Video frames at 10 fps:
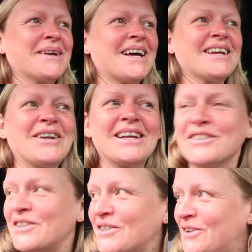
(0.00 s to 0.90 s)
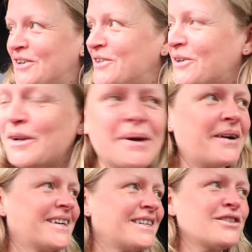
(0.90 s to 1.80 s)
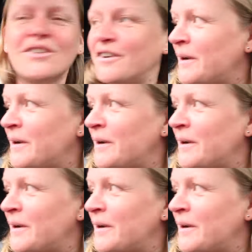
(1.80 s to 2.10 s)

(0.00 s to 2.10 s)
and I heard all about it and stuff.